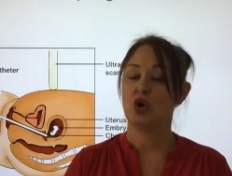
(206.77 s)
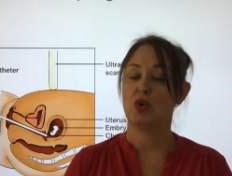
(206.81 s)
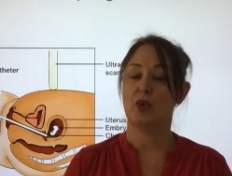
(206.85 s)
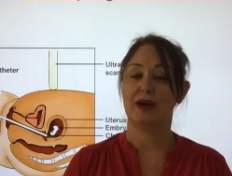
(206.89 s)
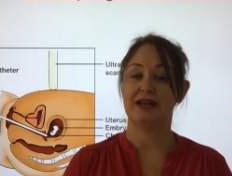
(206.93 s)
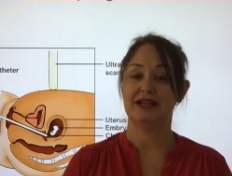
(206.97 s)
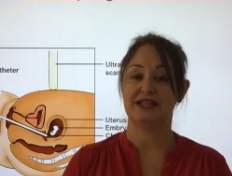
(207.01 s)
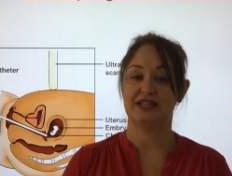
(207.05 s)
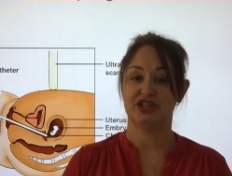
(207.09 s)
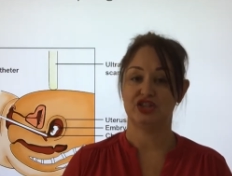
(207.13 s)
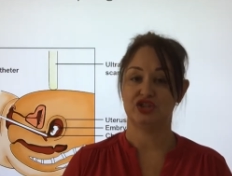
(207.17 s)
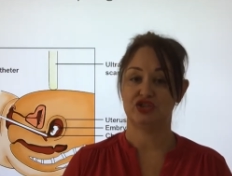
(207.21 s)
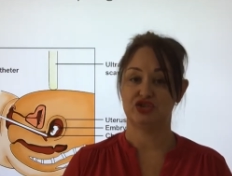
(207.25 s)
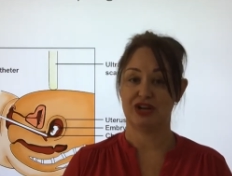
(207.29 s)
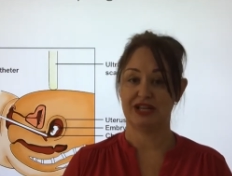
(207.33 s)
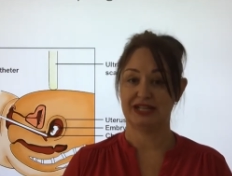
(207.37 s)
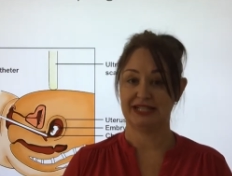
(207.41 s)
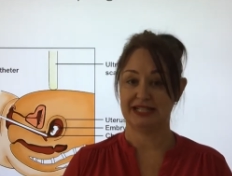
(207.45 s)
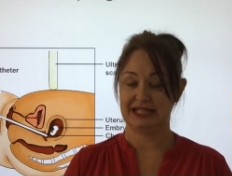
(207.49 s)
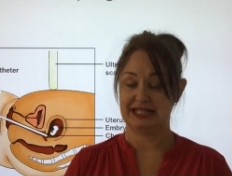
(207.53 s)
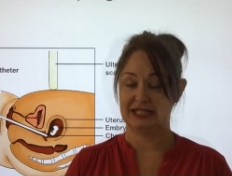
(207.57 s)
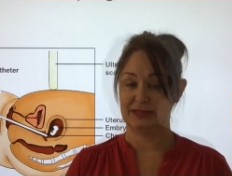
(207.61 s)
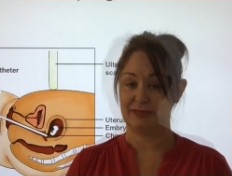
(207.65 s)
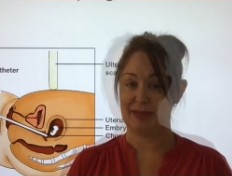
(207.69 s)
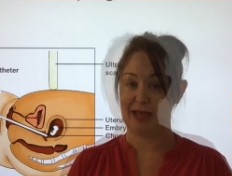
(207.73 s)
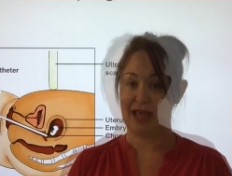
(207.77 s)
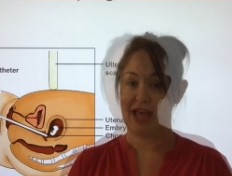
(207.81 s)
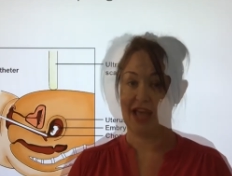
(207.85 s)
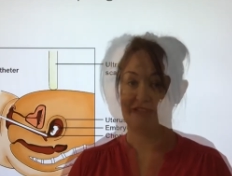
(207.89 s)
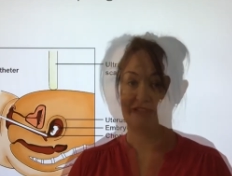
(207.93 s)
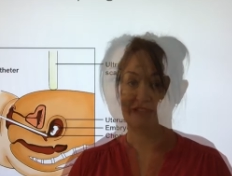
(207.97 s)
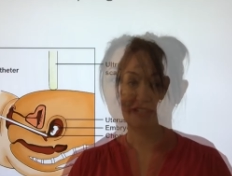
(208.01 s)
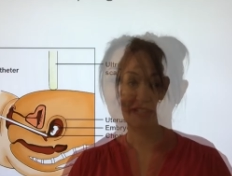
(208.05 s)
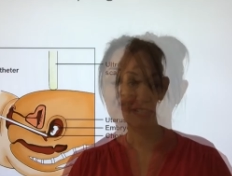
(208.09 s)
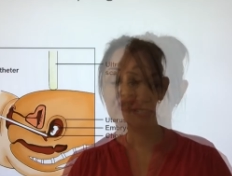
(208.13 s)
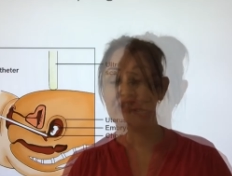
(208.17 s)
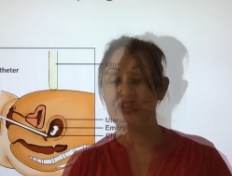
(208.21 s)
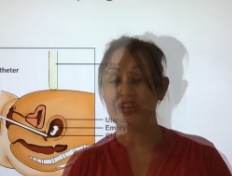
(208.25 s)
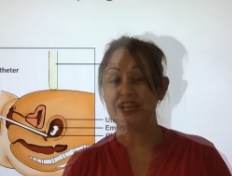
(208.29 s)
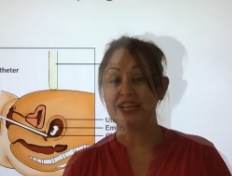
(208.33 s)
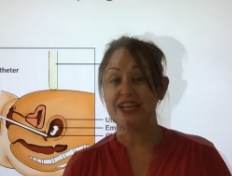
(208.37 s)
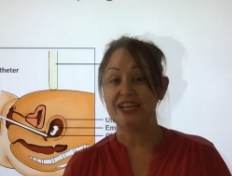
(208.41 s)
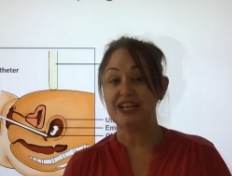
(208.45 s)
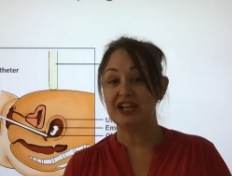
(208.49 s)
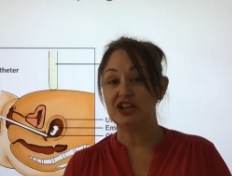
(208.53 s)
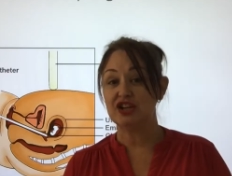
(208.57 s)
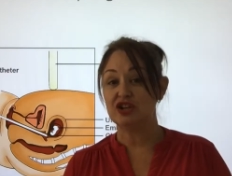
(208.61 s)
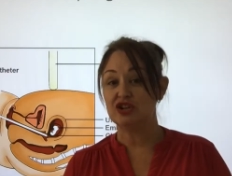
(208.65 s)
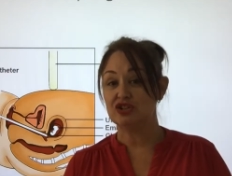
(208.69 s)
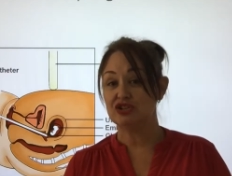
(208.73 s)
quite distressing to parents.
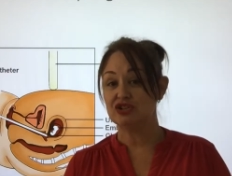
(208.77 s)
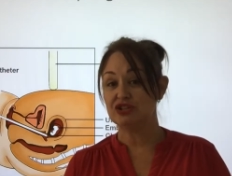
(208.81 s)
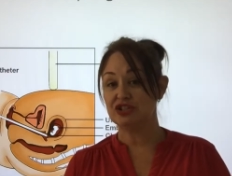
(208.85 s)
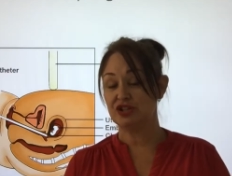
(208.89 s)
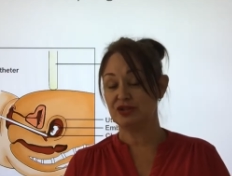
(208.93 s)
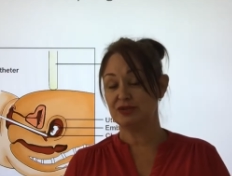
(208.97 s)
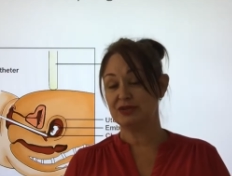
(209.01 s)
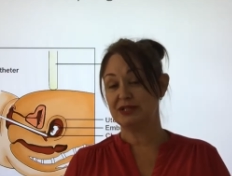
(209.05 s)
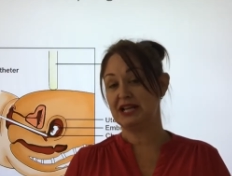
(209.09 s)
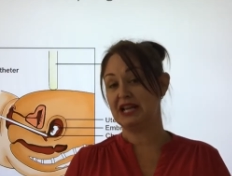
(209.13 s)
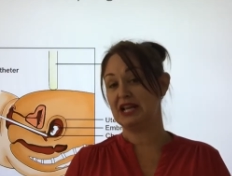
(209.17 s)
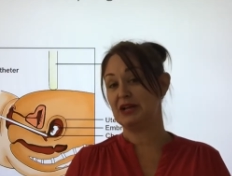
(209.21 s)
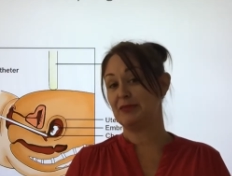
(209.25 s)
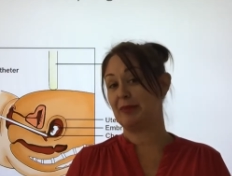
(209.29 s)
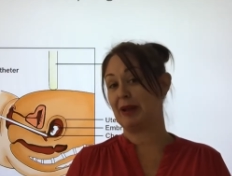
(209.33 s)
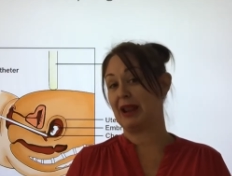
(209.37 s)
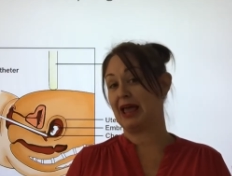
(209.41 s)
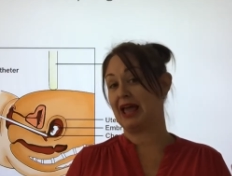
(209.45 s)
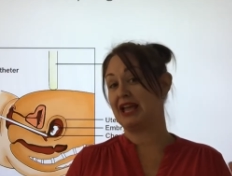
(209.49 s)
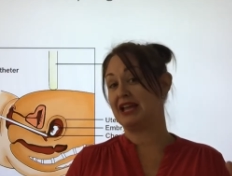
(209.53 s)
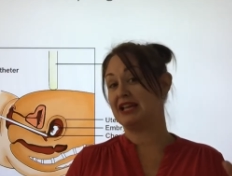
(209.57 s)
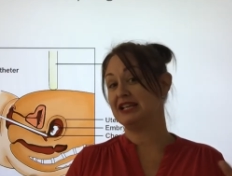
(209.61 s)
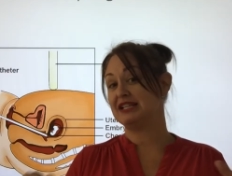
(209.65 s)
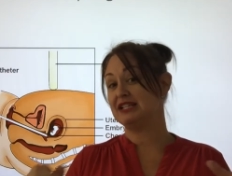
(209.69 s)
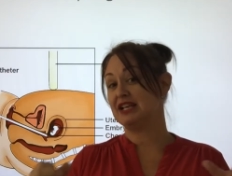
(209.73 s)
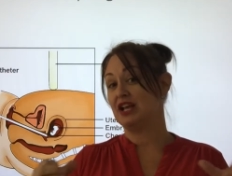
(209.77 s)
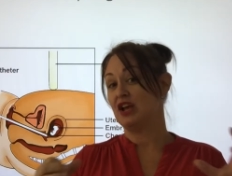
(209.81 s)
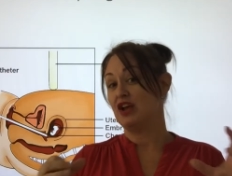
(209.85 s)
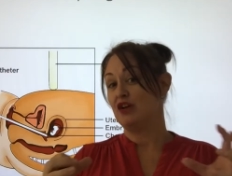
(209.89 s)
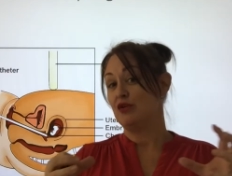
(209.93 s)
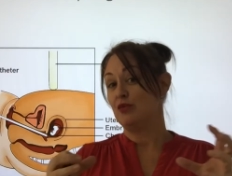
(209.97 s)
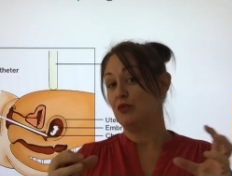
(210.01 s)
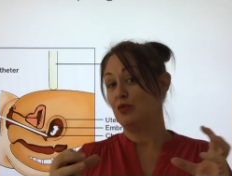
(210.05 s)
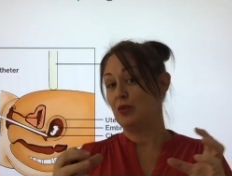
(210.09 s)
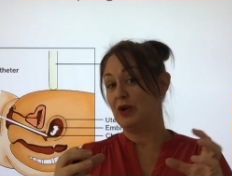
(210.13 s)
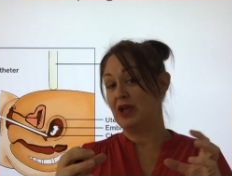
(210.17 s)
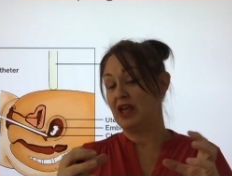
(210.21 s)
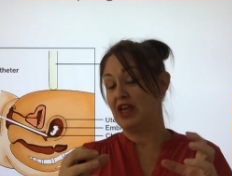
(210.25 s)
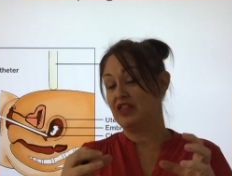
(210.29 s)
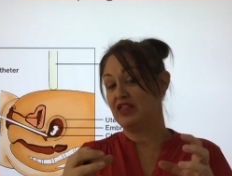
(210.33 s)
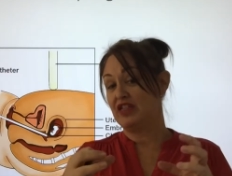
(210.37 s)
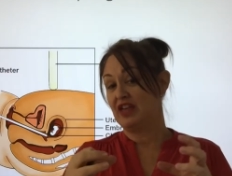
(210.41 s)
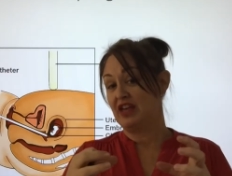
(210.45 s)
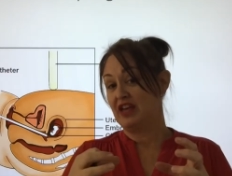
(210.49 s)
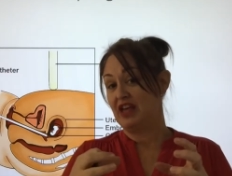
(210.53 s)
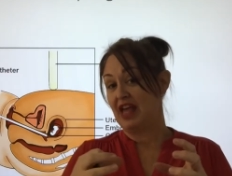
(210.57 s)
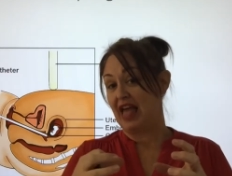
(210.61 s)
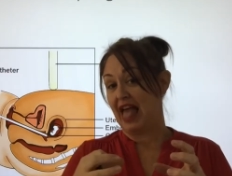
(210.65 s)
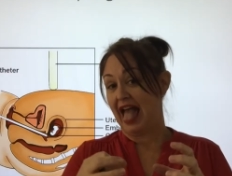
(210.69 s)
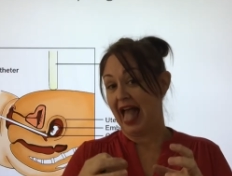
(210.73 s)
Screening can also take place with
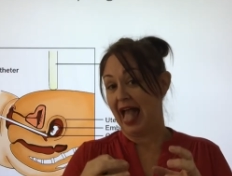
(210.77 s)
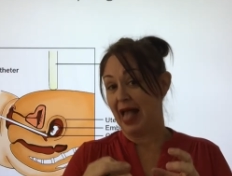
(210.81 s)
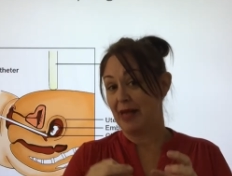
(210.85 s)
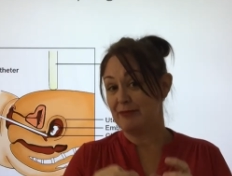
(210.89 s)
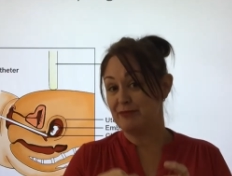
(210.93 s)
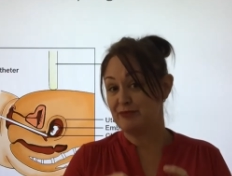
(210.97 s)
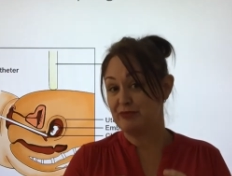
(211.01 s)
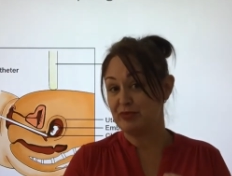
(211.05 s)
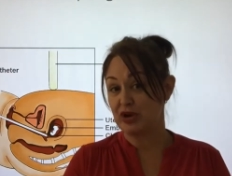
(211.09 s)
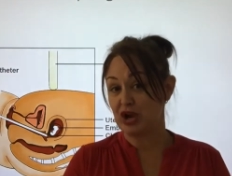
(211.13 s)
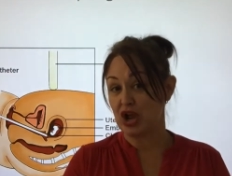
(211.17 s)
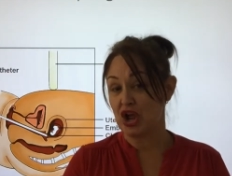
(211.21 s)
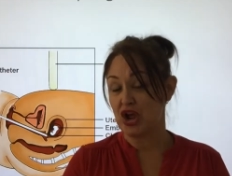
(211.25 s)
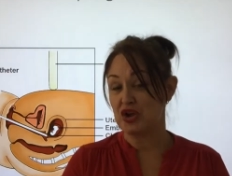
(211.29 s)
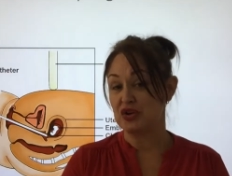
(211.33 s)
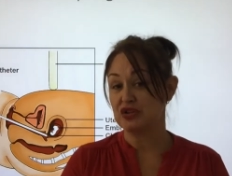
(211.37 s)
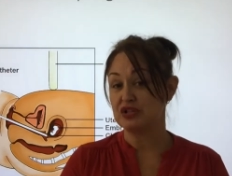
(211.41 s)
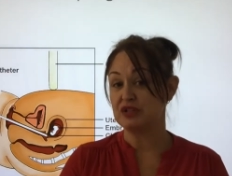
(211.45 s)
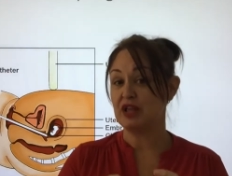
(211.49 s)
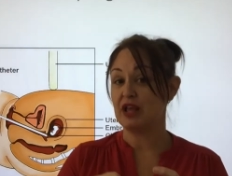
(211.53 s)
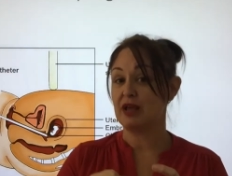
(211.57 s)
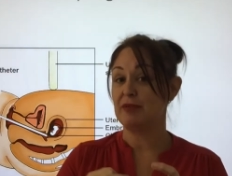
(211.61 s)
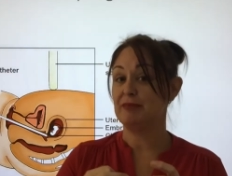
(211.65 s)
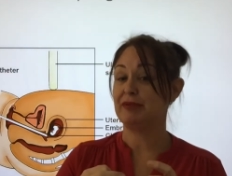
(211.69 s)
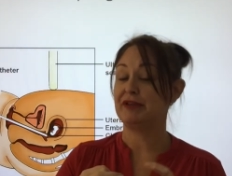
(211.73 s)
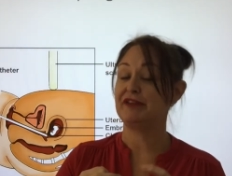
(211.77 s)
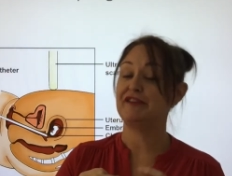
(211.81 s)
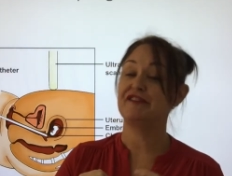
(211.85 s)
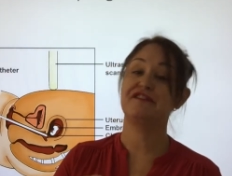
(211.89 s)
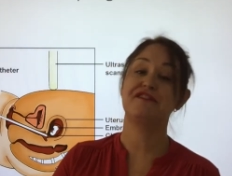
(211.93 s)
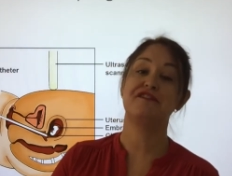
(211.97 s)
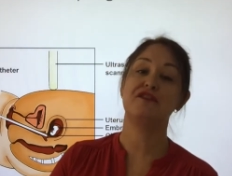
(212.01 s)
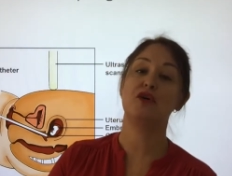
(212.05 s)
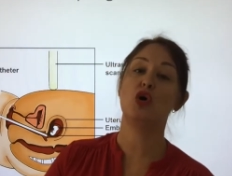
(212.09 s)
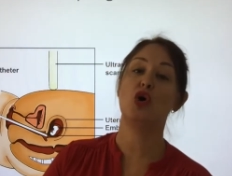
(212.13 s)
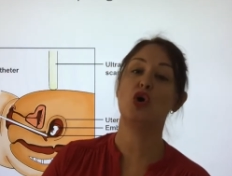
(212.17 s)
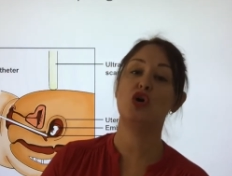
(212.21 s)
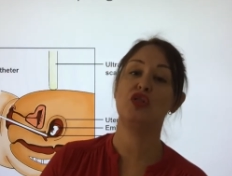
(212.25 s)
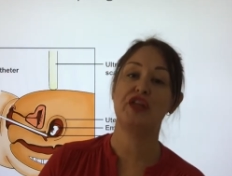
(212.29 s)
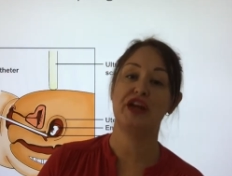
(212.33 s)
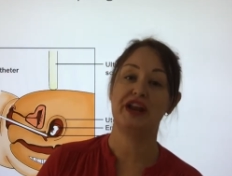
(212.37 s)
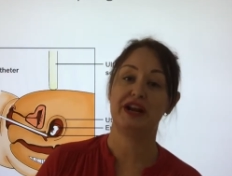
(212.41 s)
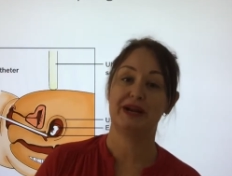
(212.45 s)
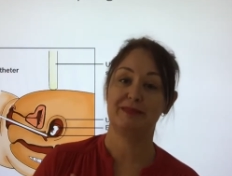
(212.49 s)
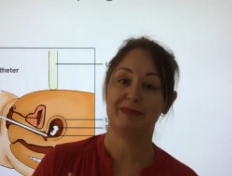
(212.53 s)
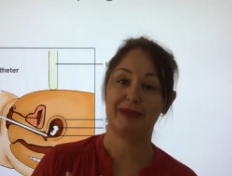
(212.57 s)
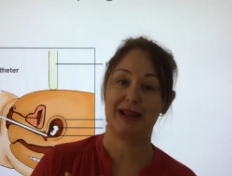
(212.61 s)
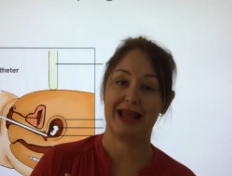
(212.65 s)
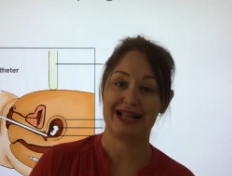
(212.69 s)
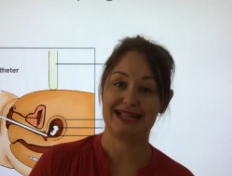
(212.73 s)
embryos before
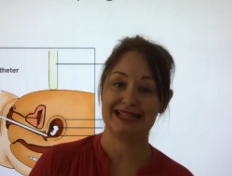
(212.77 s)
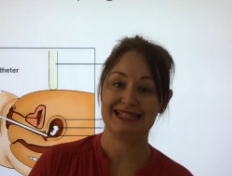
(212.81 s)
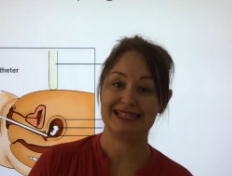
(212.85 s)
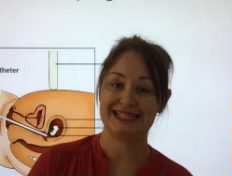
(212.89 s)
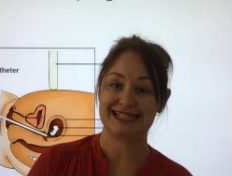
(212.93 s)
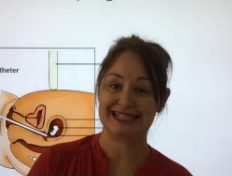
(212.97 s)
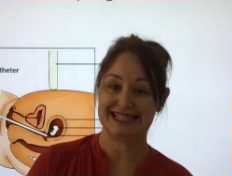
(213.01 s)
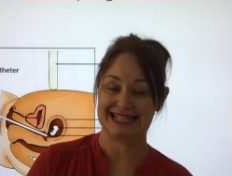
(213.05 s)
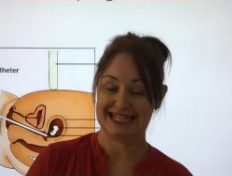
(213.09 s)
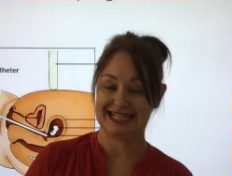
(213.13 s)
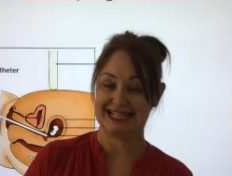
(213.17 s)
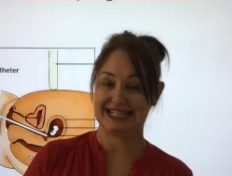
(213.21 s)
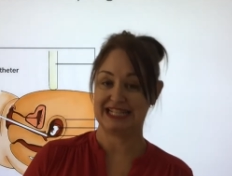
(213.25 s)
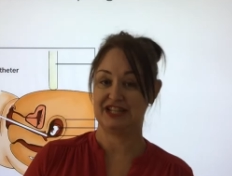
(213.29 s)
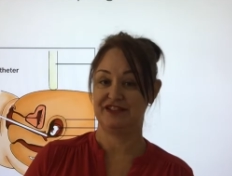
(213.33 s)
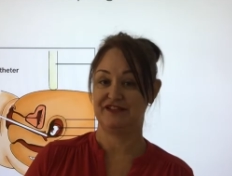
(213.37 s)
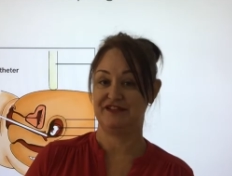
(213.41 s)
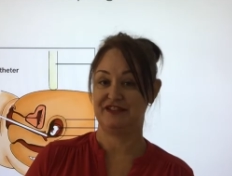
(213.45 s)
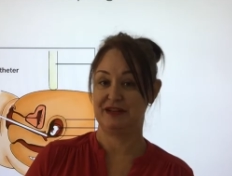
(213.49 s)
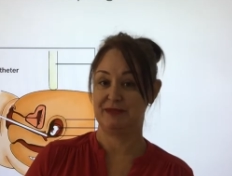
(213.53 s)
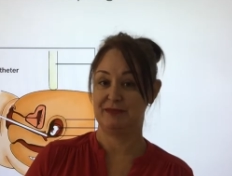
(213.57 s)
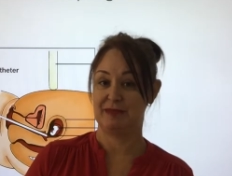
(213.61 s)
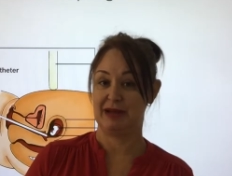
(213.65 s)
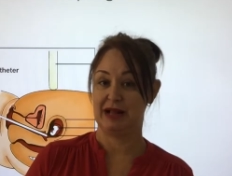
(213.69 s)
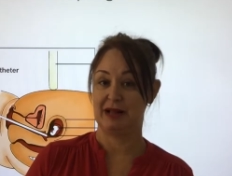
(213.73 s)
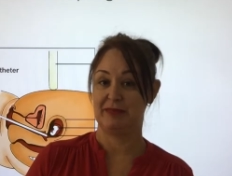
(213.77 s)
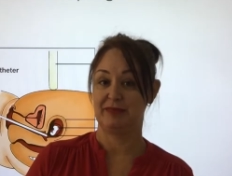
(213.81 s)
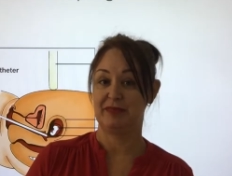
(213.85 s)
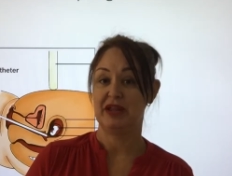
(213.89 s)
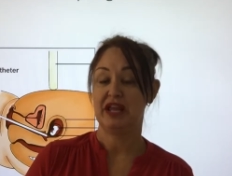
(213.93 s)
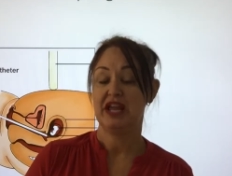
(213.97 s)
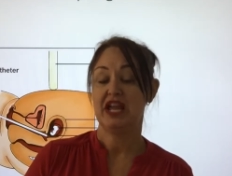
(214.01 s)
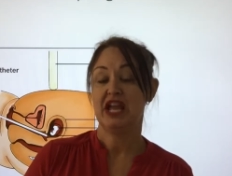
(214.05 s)
they're implanted into the female.